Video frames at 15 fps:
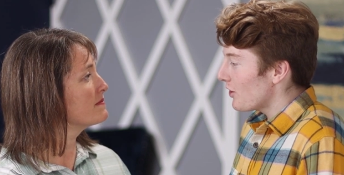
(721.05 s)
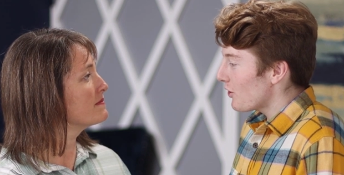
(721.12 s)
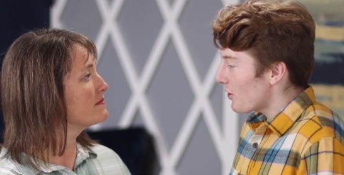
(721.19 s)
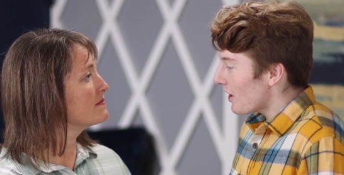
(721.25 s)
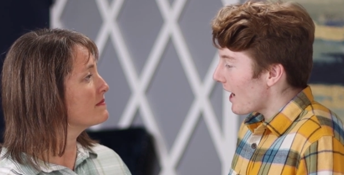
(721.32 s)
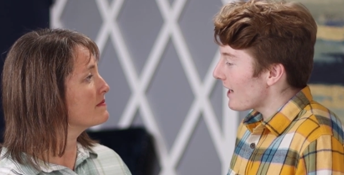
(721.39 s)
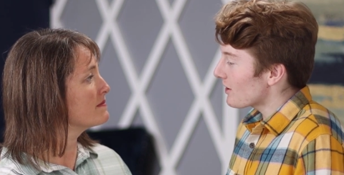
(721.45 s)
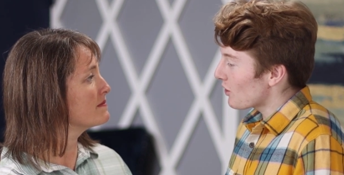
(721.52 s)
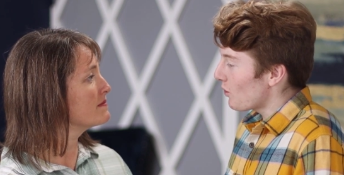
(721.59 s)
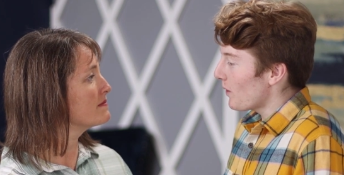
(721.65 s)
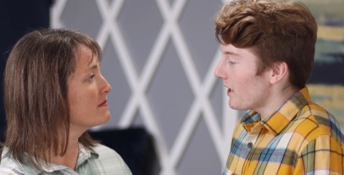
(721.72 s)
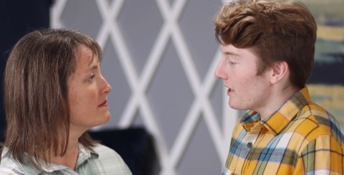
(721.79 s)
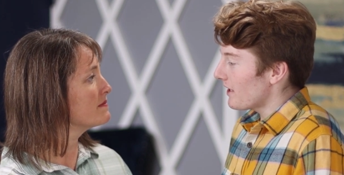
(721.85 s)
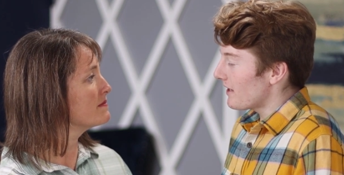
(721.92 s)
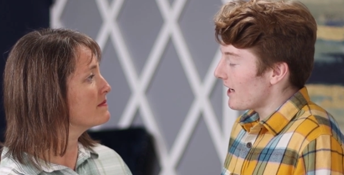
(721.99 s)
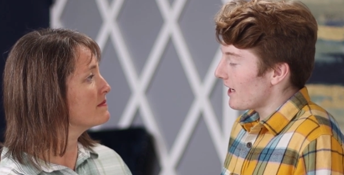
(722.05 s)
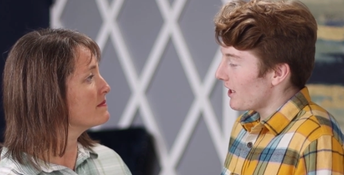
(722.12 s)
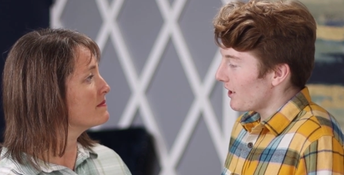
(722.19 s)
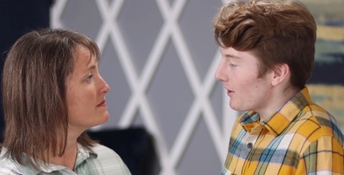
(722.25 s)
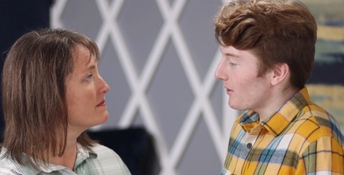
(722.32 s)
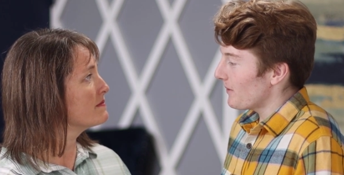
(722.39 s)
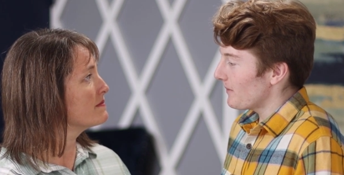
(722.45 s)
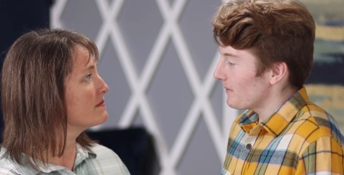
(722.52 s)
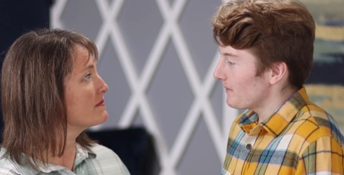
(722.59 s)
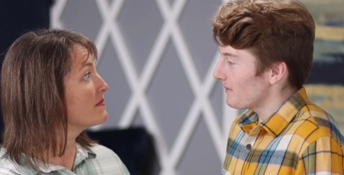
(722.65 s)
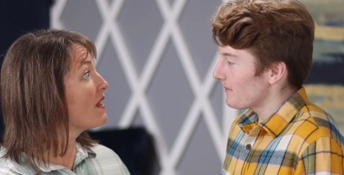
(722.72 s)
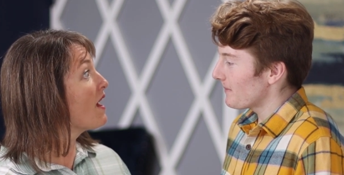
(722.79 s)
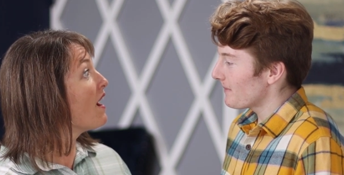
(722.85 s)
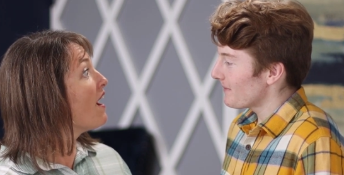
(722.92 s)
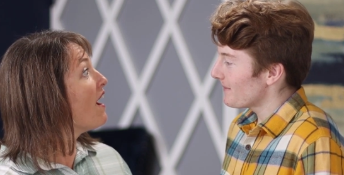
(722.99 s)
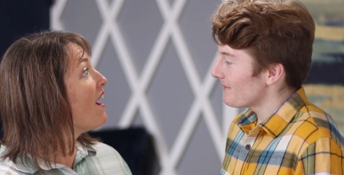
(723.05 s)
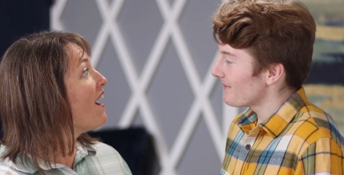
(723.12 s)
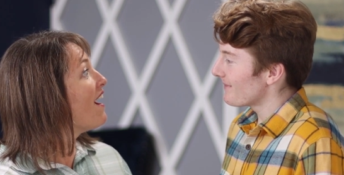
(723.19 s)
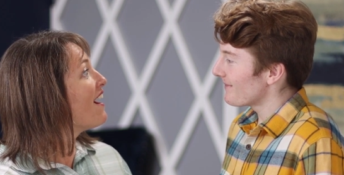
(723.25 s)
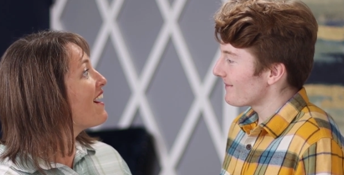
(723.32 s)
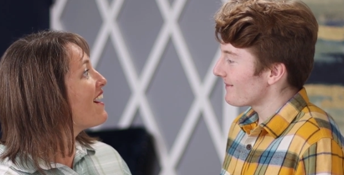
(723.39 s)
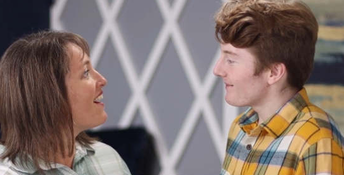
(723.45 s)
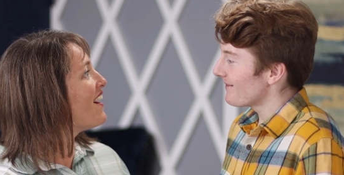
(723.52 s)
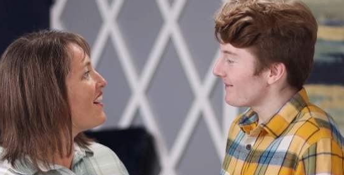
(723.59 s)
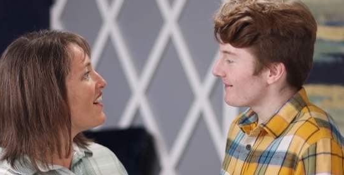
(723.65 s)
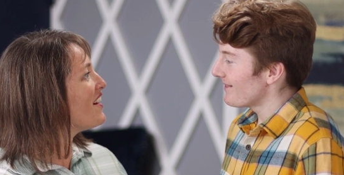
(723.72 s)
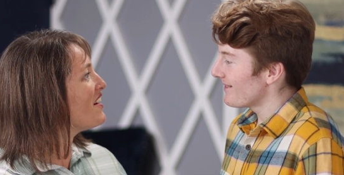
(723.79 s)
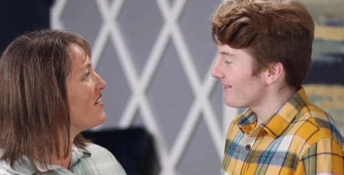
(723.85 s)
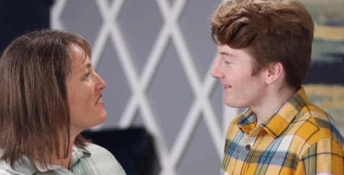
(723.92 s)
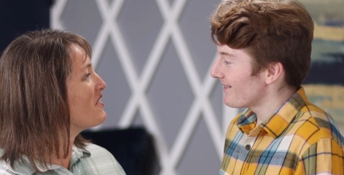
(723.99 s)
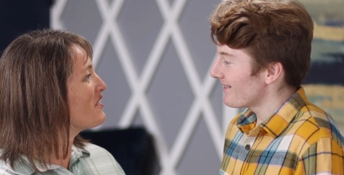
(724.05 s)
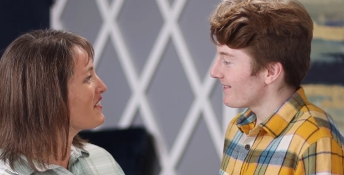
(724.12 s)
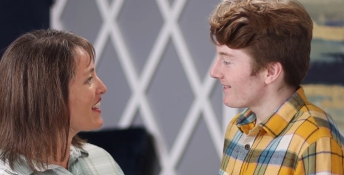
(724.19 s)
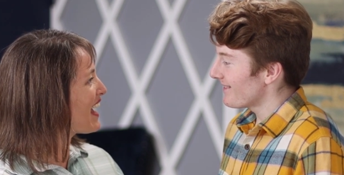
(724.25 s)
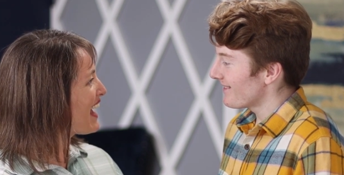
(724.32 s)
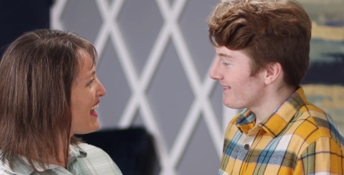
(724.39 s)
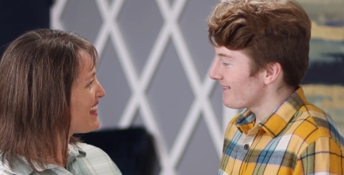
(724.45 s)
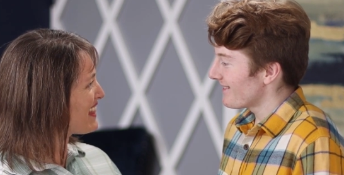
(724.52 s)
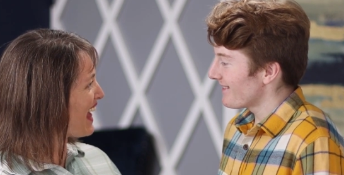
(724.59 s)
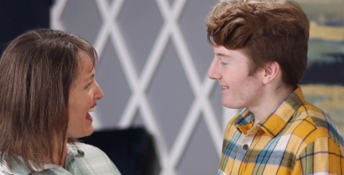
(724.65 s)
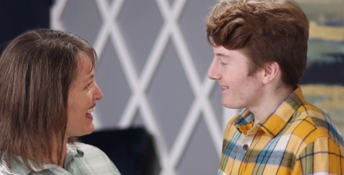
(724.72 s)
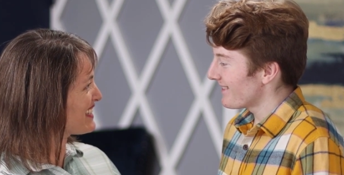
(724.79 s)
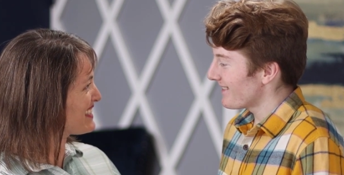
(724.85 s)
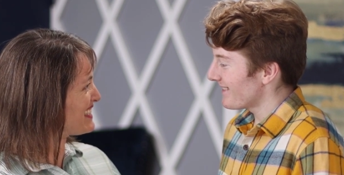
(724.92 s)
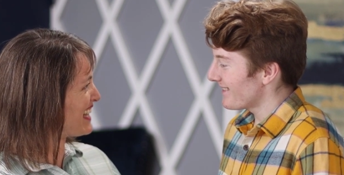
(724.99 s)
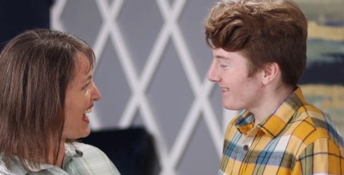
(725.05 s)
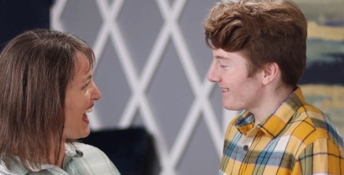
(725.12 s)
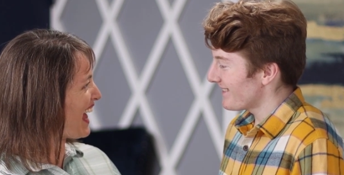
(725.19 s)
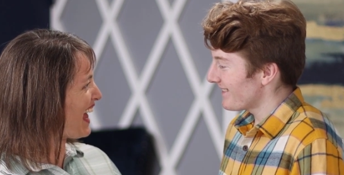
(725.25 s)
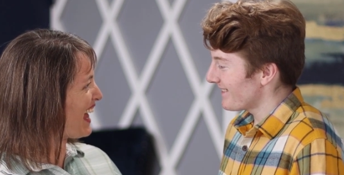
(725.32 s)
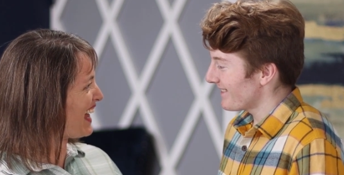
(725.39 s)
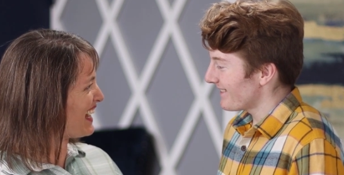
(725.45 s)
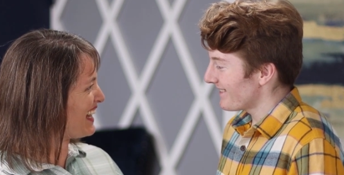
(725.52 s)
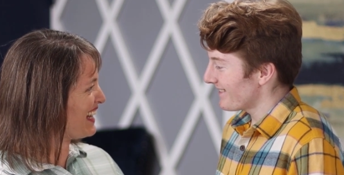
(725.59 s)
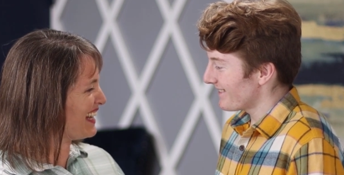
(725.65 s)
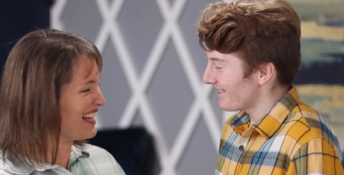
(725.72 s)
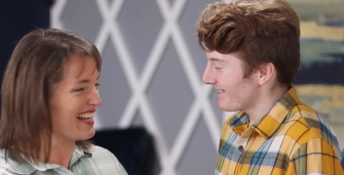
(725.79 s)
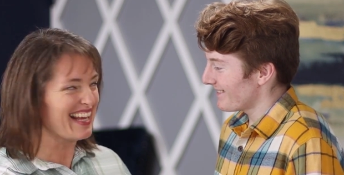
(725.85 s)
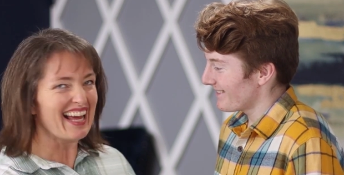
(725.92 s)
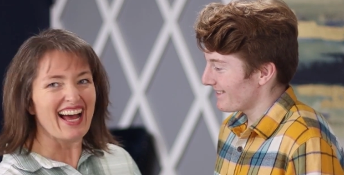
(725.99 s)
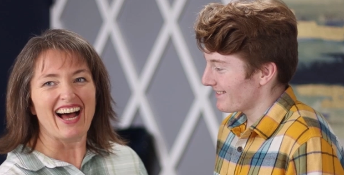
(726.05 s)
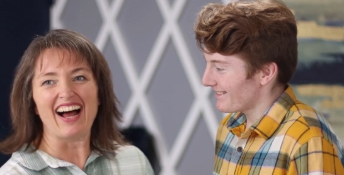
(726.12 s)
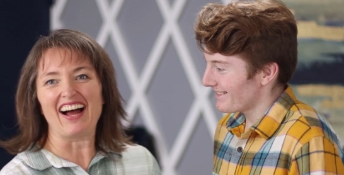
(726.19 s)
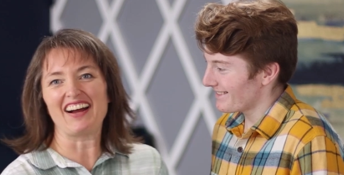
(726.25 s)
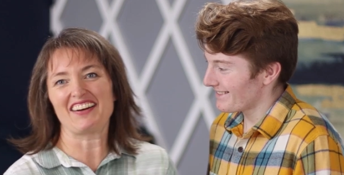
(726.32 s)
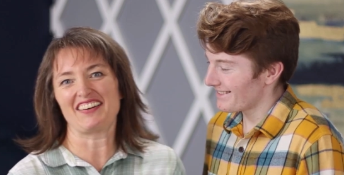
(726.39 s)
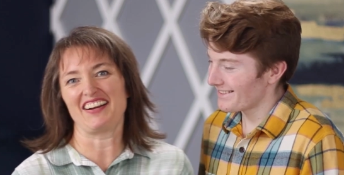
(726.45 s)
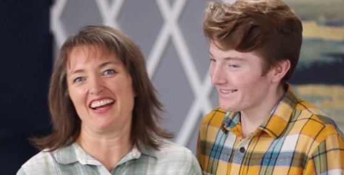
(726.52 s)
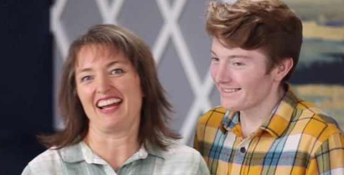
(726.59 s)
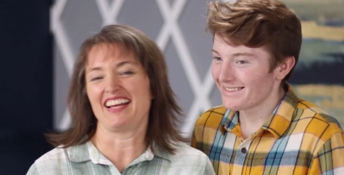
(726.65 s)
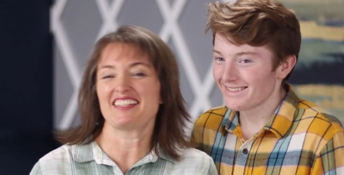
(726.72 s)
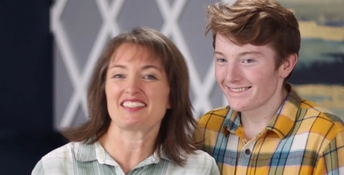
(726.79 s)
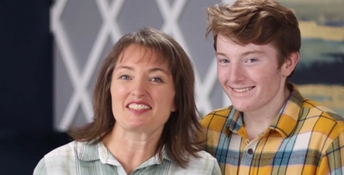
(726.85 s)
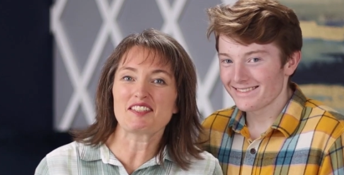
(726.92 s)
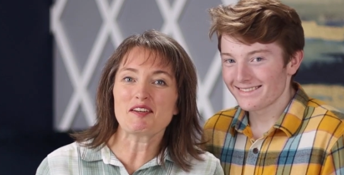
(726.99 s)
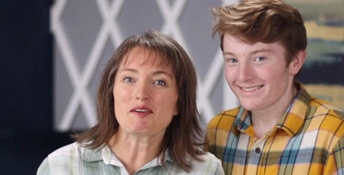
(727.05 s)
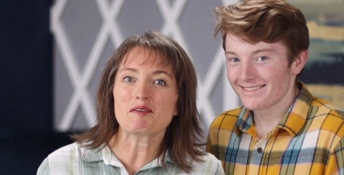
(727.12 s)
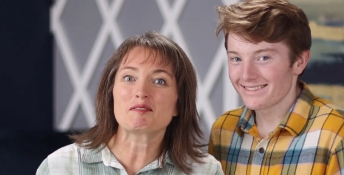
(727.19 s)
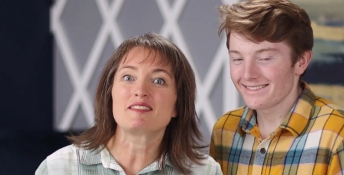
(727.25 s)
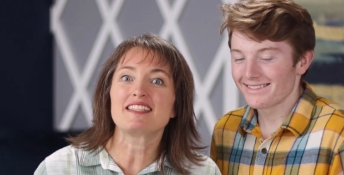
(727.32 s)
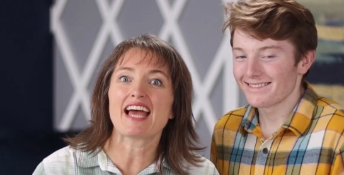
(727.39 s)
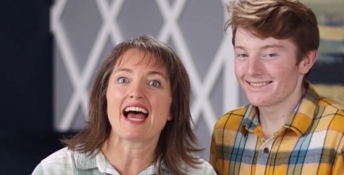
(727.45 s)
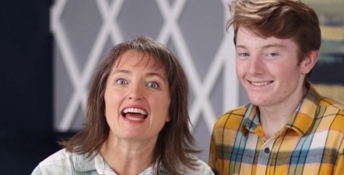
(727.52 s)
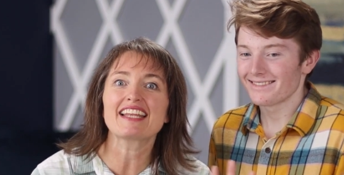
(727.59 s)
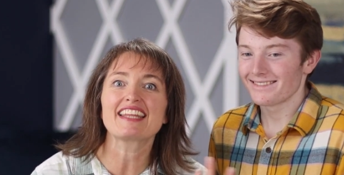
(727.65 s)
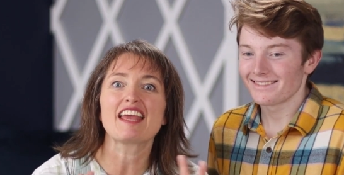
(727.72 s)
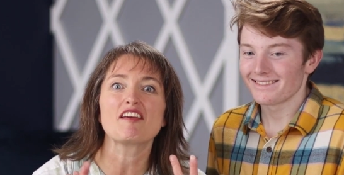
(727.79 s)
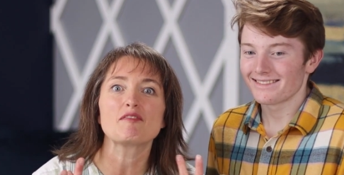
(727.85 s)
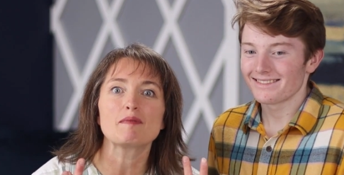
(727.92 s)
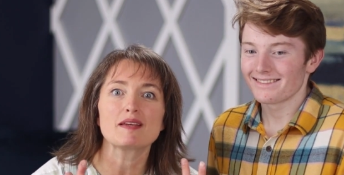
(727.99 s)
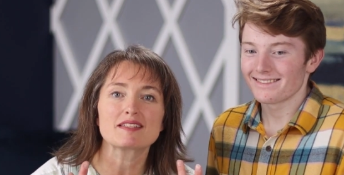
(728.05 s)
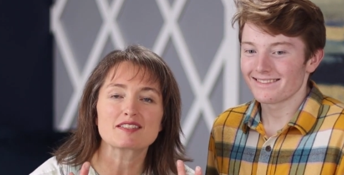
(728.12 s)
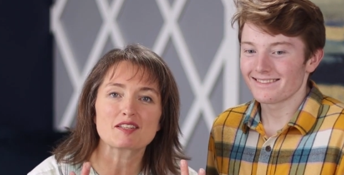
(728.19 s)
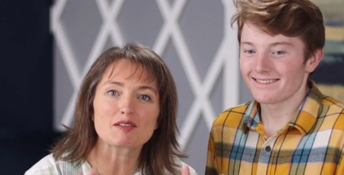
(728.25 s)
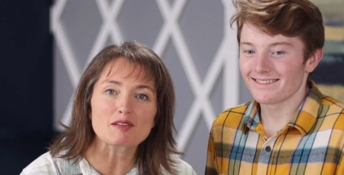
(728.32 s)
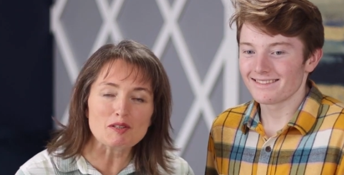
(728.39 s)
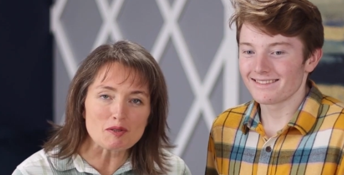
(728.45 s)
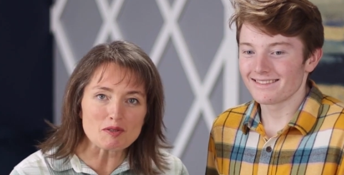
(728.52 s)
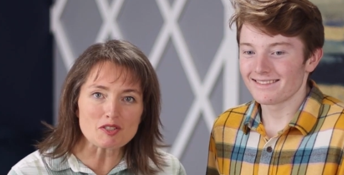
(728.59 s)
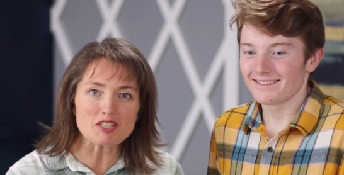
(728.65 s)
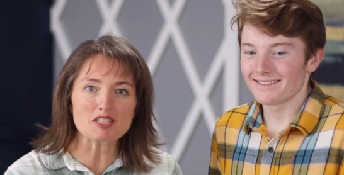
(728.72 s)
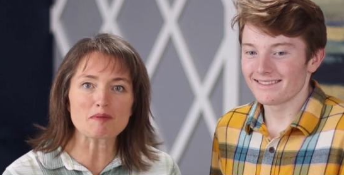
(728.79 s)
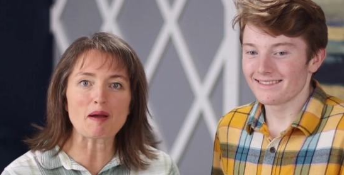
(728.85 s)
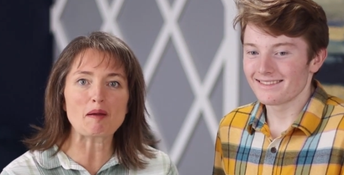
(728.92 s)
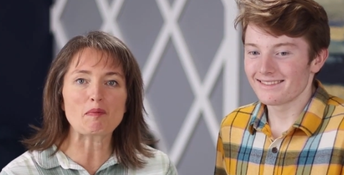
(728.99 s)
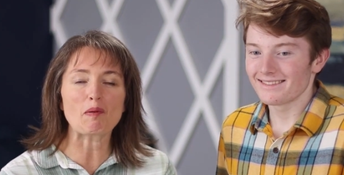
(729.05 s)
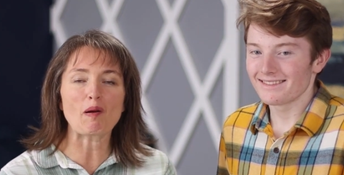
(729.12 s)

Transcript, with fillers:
Speaker 1: you could ask Quinn to take you.
Speaker 2: Oh, okay. Thanks, Dad. All right, so dad gave me a solution to my